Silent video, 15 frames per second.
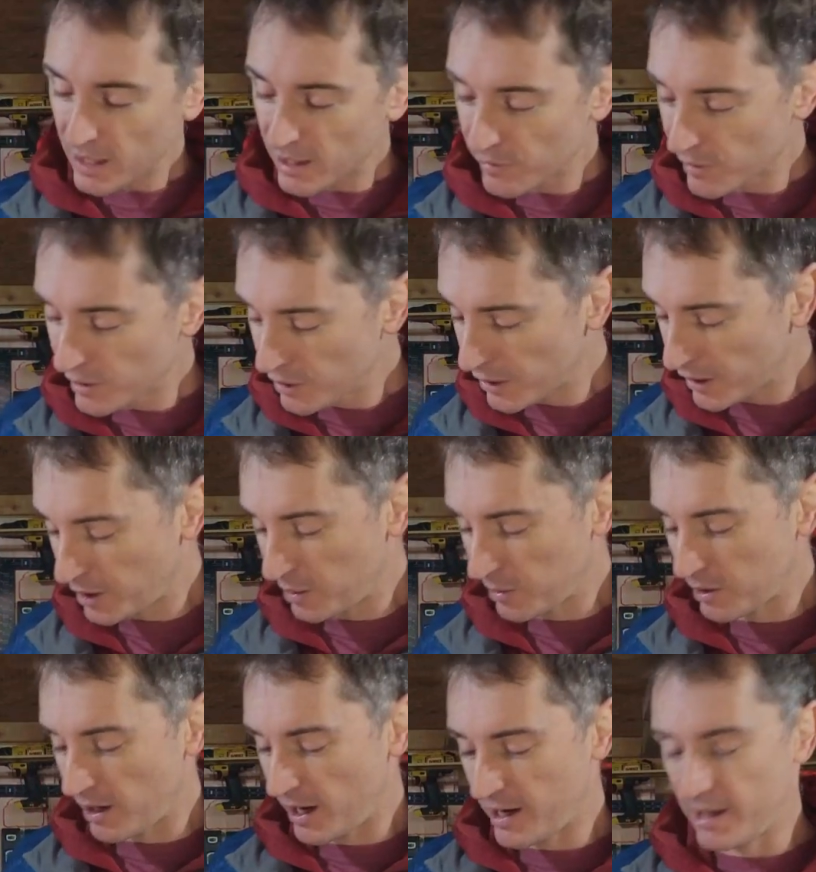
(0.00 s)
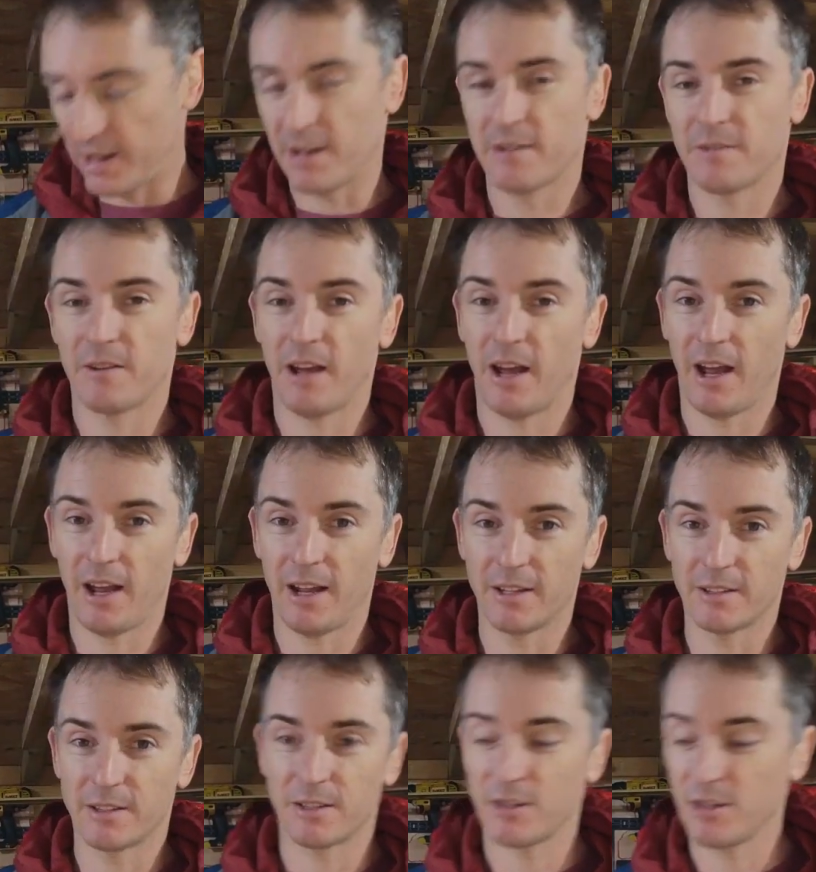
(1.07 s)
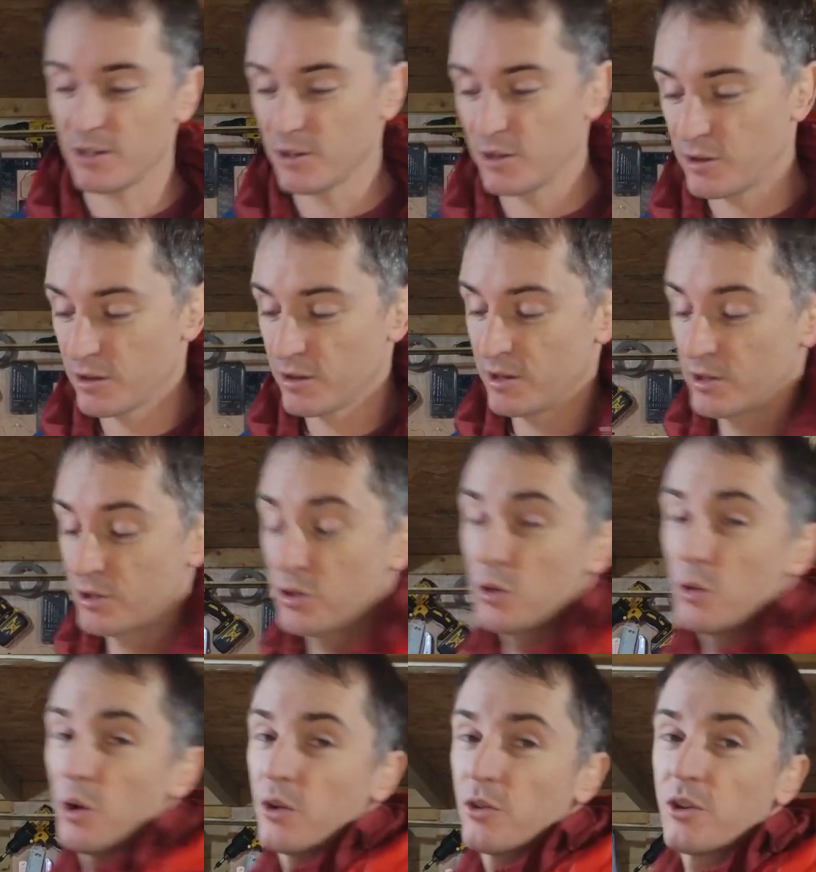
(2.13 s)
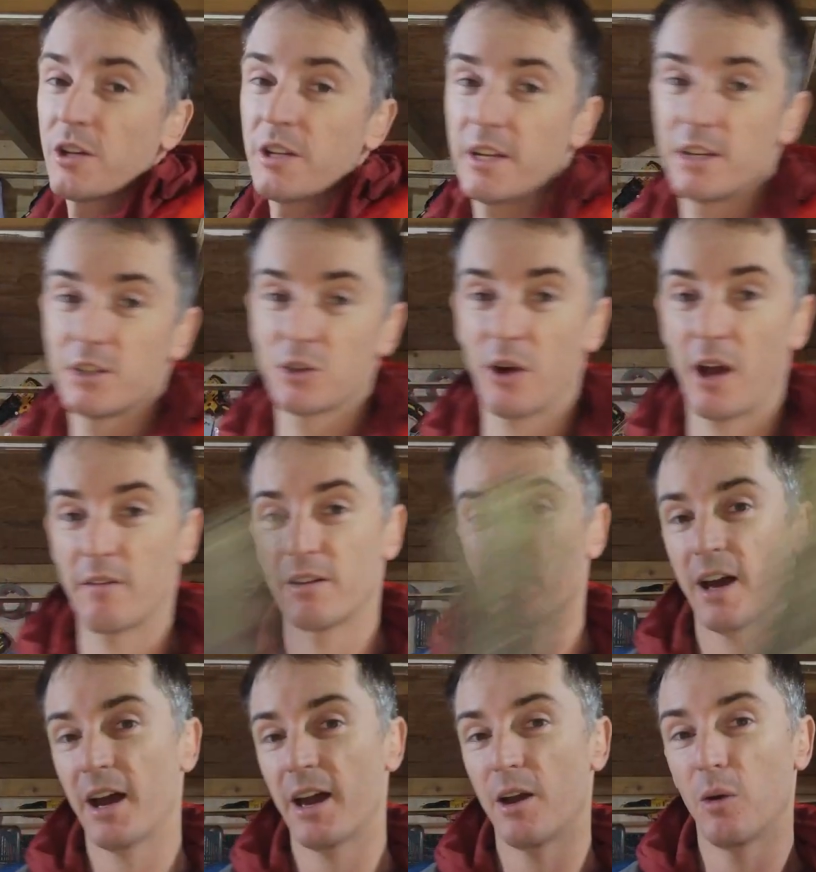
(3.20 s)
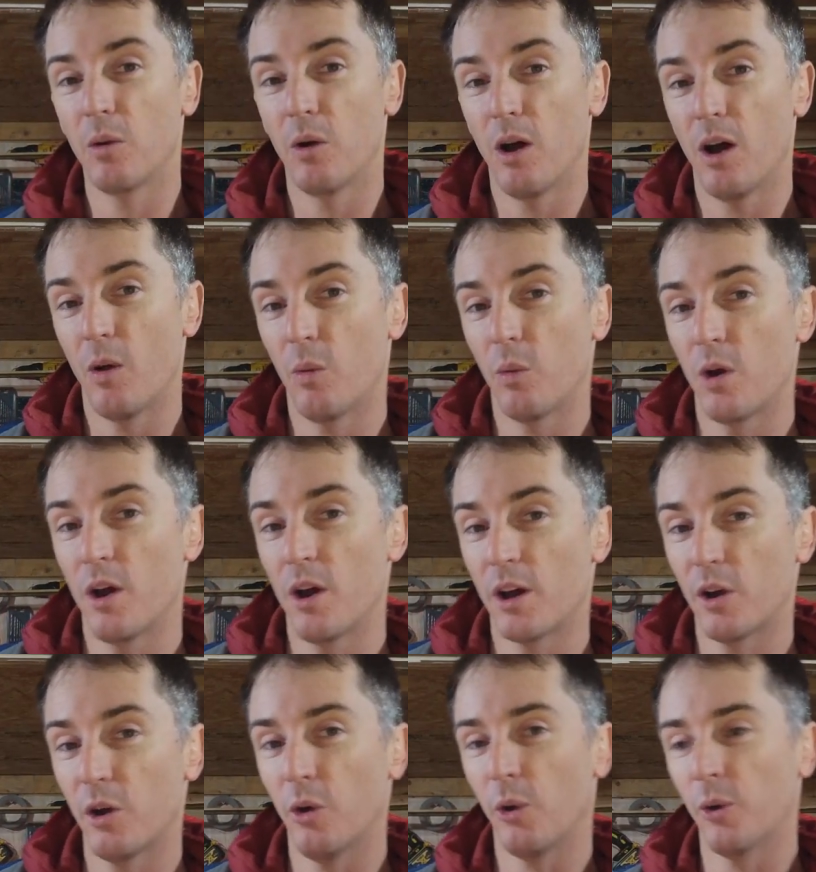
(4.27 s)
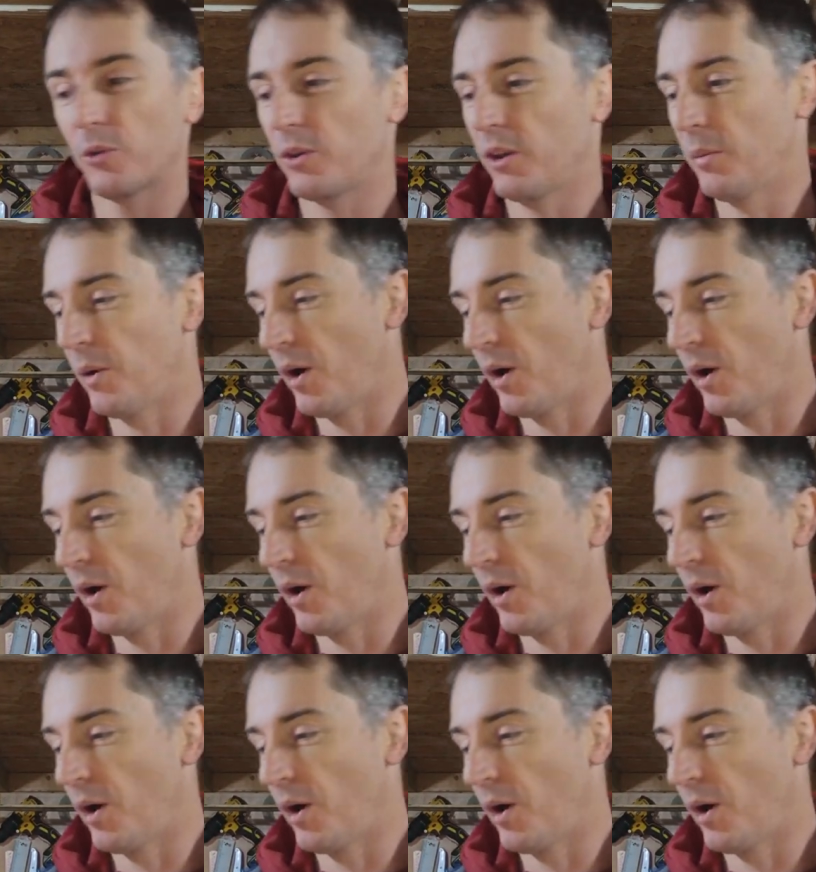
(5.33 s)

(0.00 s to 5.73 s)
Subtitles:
if you're looking at upgrading and your 200 is your everyday workhorse at the